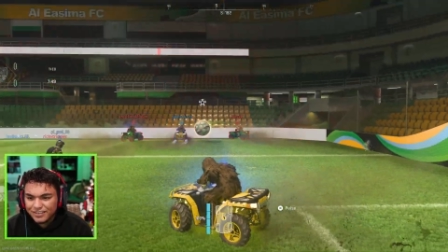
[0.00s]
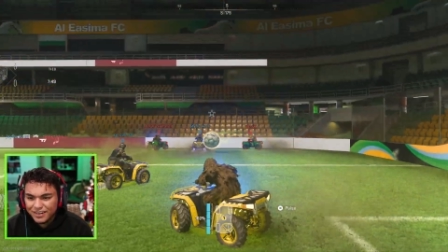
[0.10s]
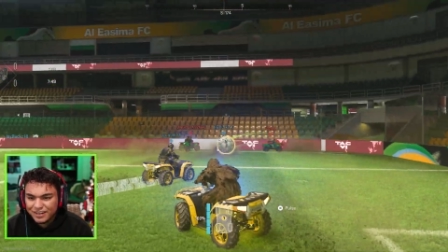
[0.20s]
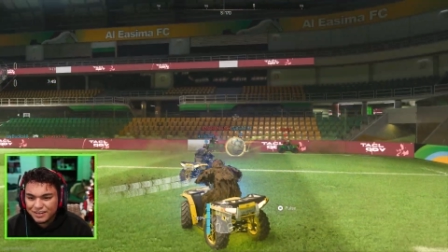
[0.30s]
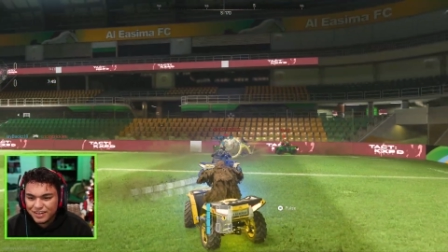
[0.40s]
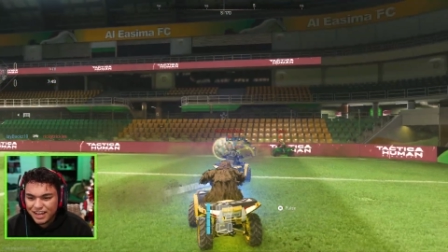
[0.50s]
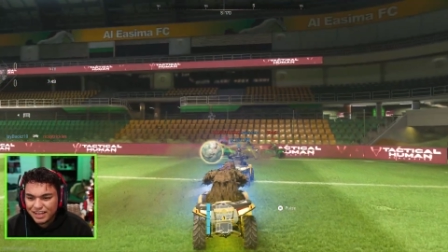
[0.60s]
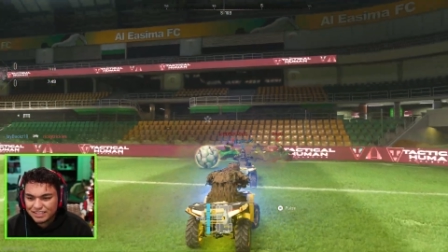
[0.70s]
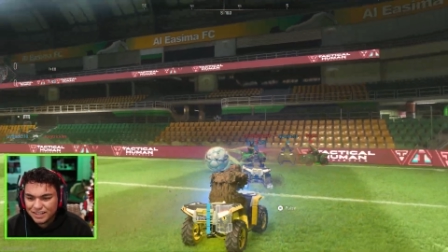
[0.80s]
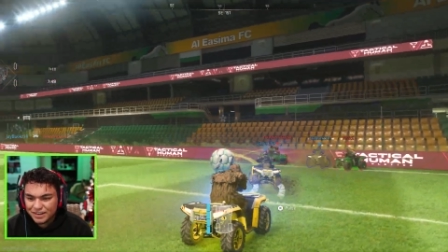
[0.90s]
Welcome
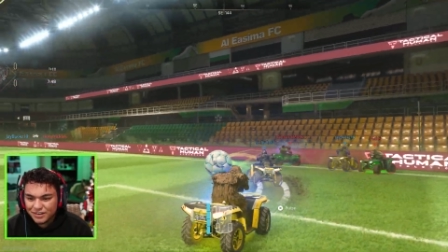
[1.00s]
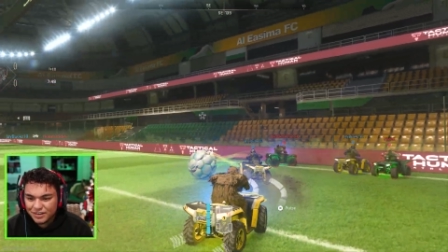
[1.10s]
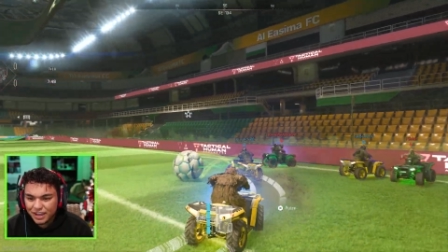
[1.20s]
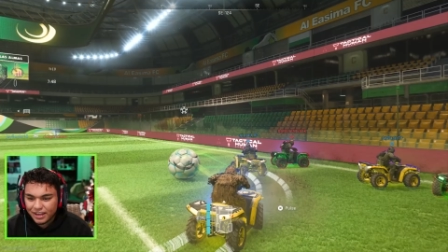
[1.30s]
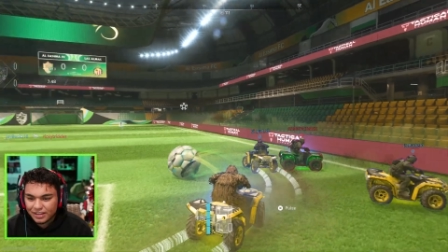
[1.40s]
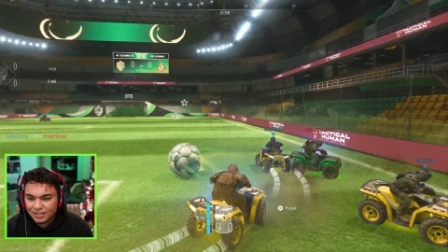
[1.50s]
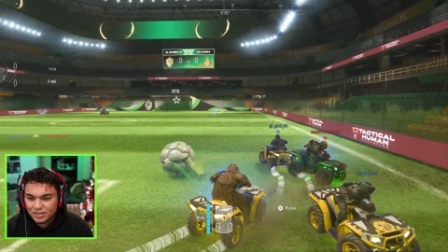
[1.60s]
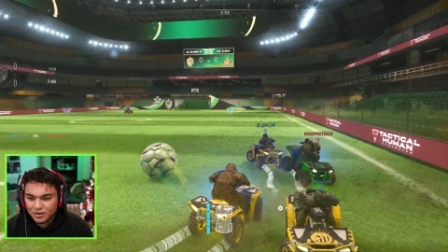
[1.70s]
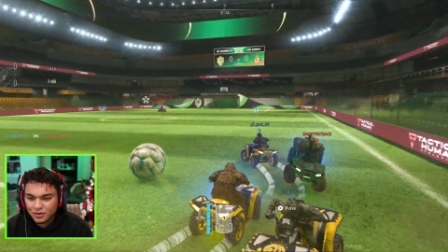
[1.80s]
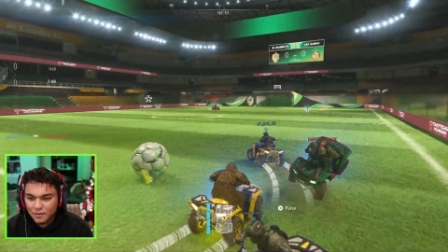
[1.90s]
guys, yo. Okay,
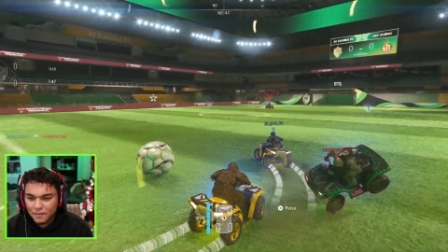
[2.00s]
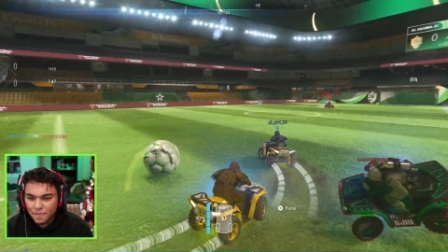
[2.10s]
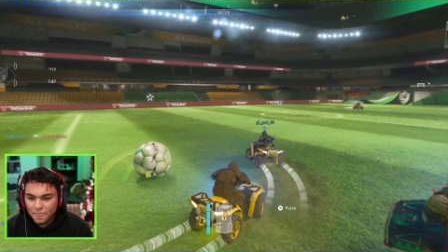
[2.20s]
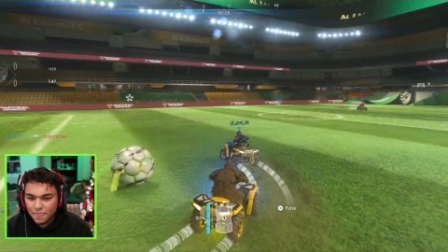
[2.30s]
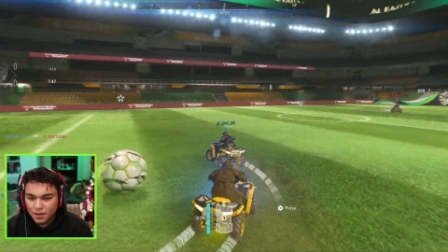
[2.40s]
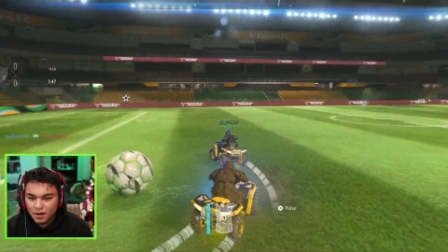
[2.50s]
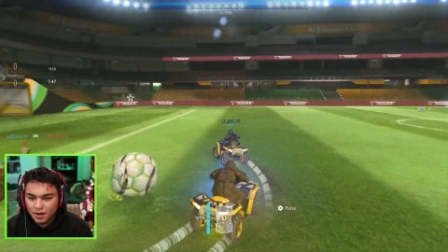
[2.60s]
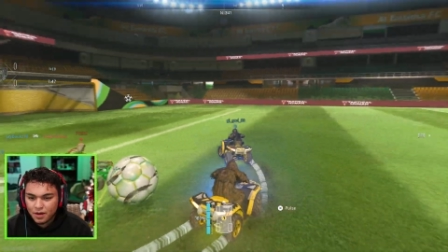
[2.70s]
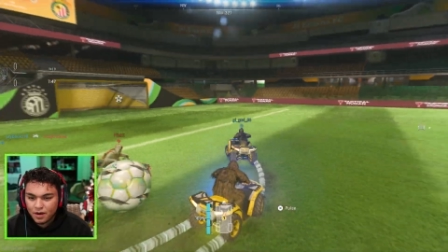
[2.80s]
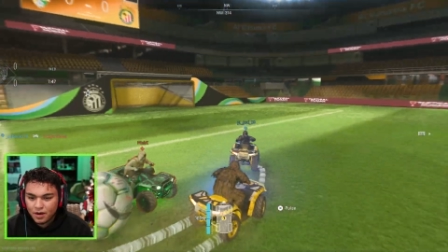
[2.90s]
so
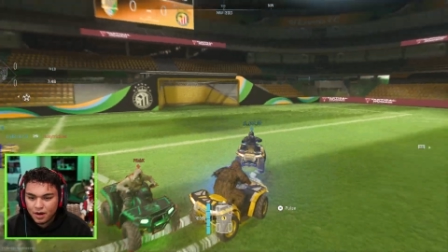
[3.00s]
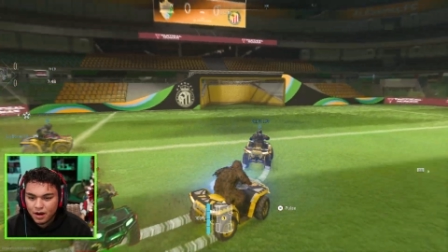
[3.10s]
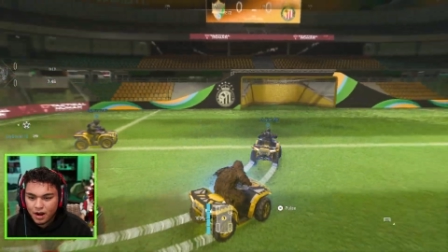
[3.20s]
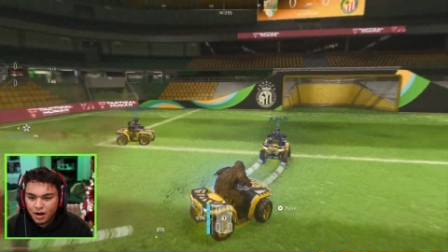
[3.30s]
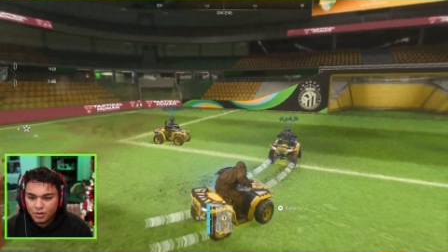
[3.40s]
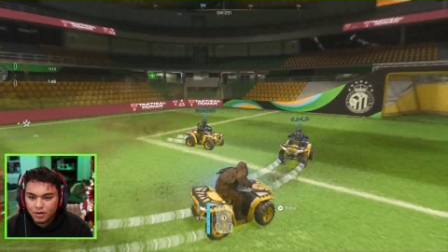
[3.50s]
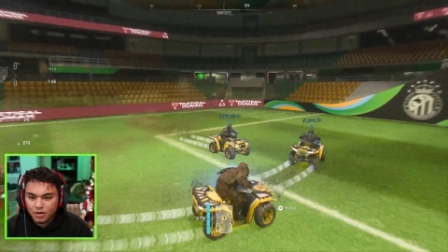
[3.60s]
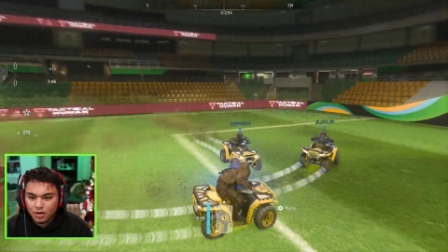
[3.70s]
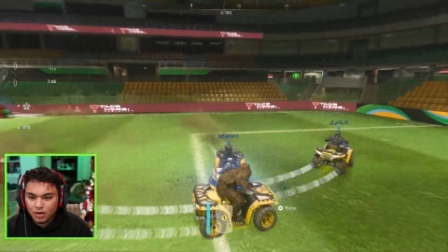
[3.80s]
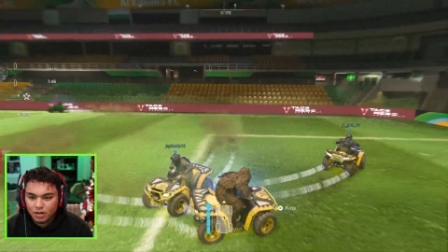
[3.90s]
our
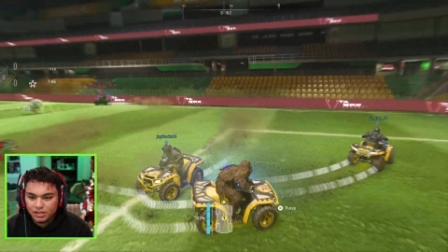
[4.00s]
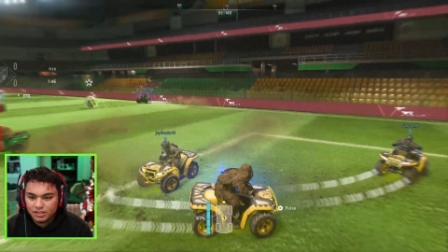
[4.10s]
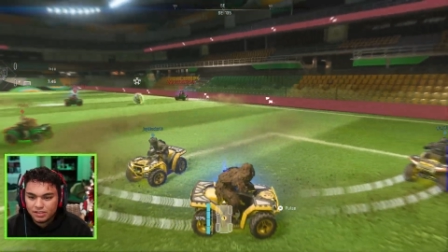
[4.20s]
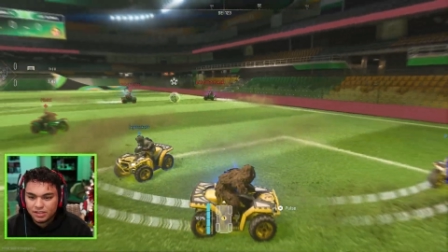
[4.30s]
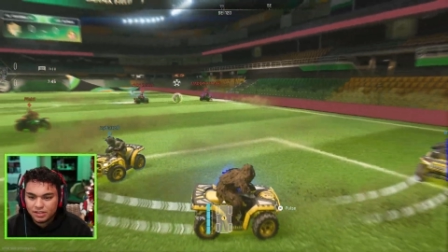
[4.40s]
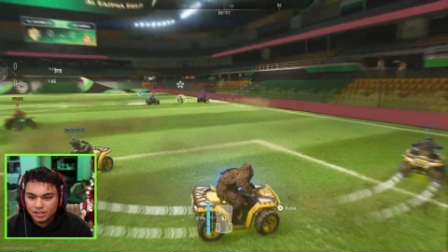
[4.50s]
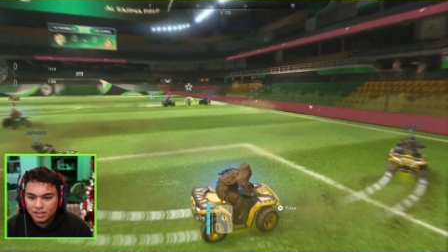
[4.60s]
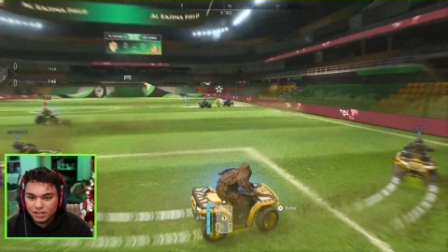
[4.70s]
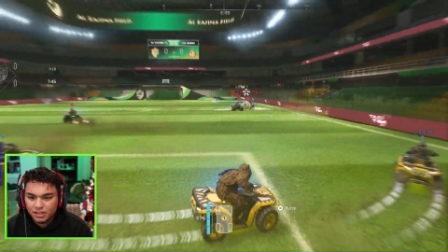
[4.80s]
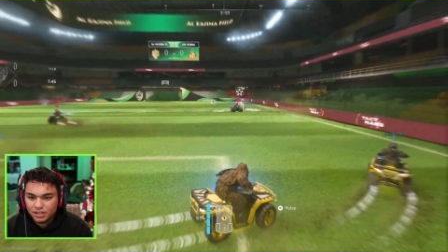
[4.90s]
goal is to
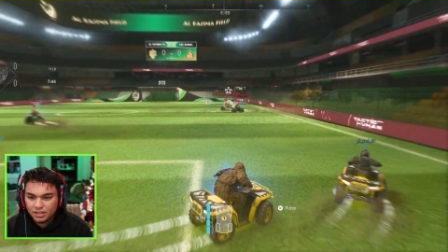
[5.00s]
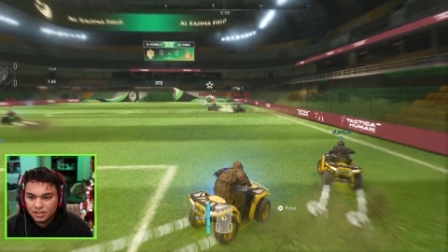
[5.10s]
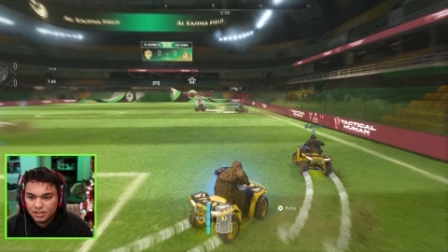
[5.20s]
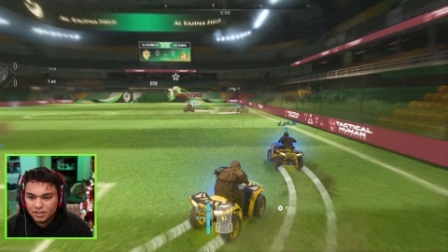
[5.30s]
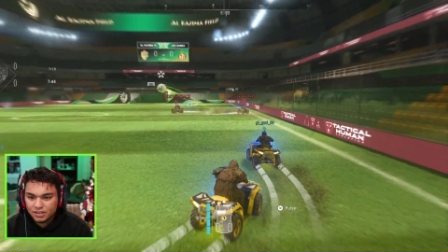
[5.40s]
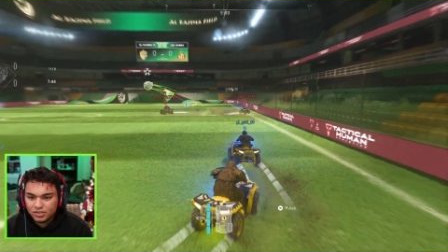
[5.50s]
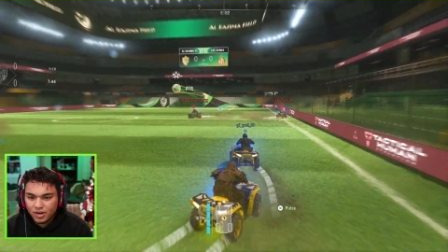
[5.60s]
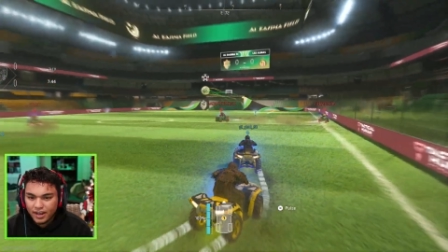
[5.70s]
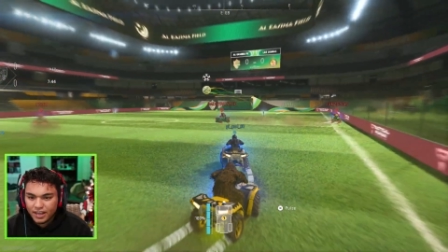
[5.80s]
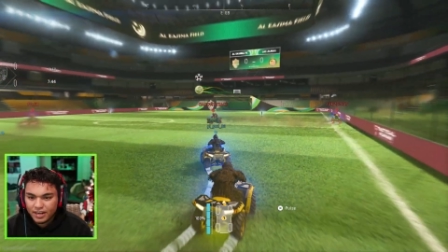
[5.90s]

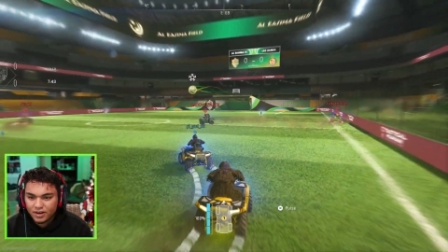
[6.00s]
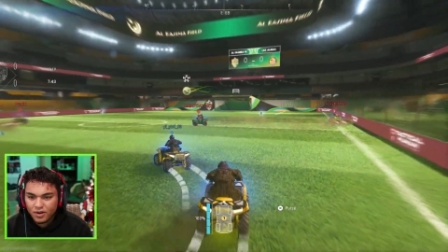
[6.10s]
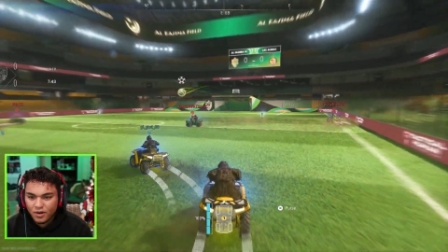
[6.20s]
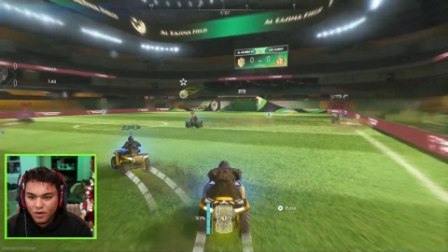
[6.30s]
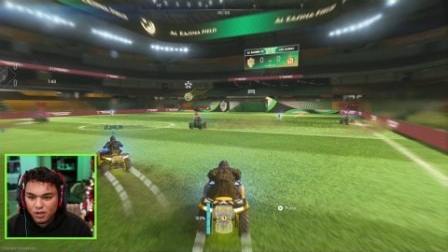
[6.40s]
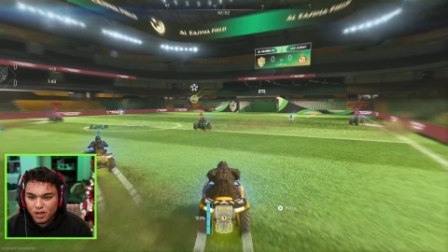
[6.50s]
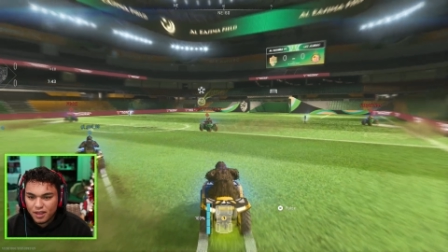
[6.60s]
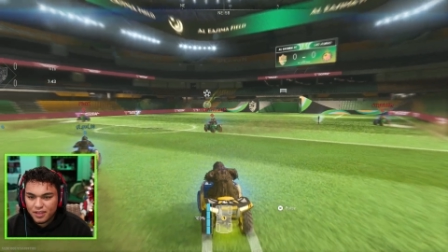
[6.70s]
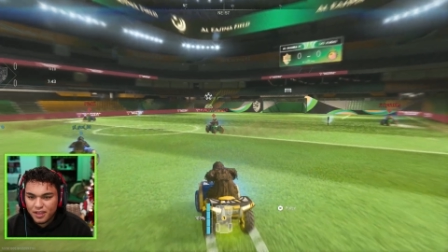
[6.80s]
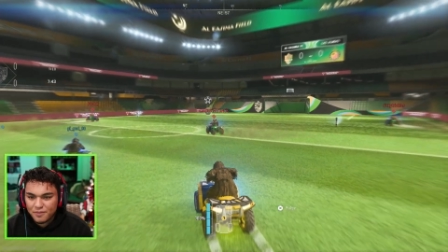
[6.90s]
try and get a goal
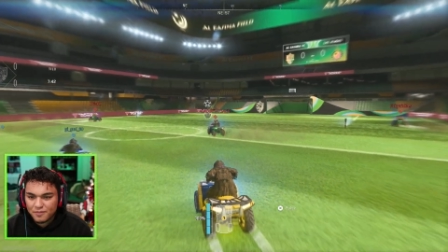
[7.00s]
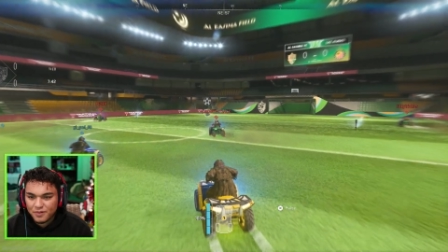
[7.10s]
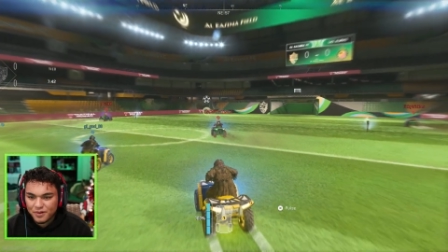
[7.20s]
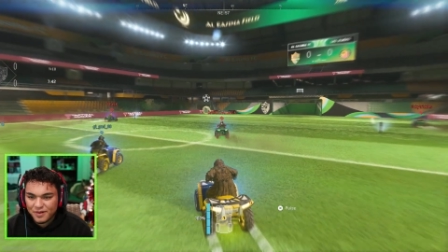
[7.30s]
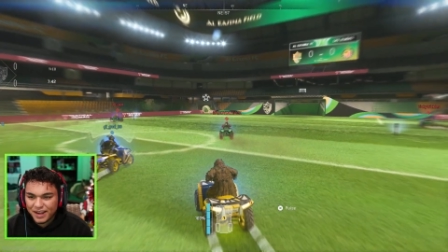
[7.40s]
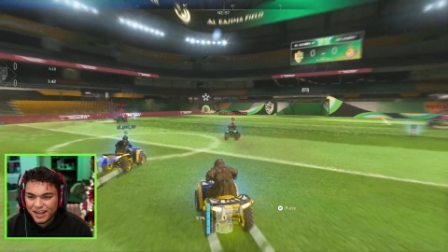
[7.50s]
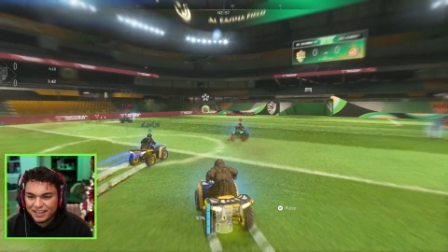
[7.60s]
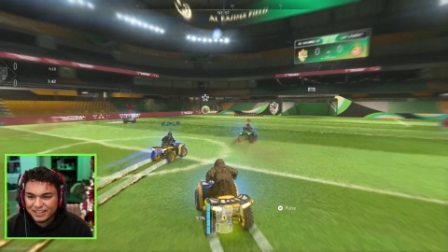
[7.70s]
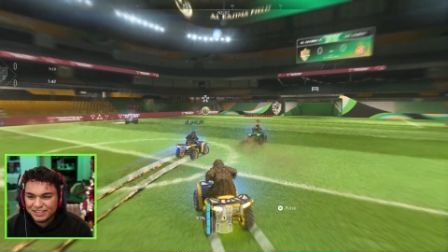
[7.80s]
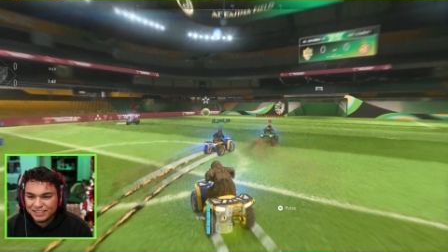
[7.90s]
on them. Oh my god,
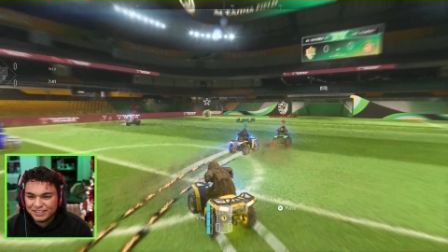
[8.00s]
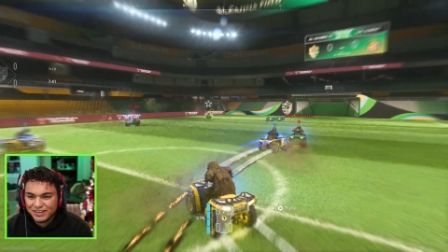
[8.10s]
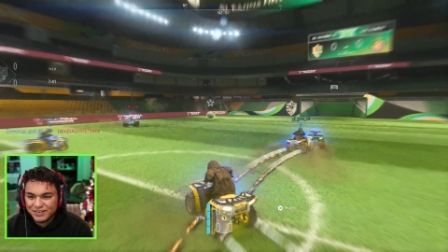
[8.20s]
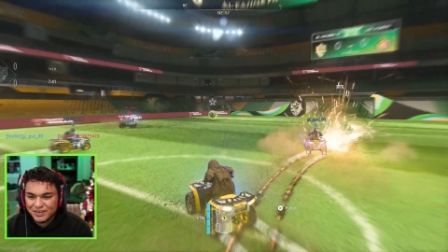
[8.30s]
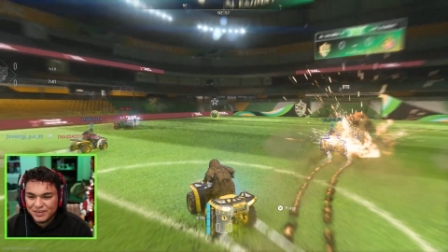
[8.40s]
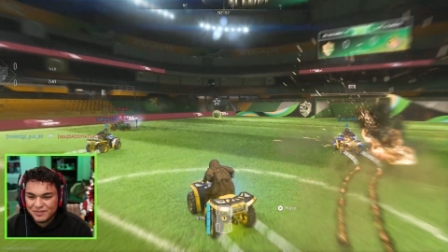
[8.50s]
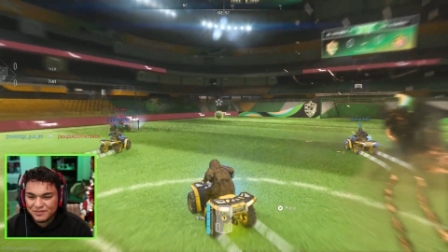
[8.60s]
this is so dope.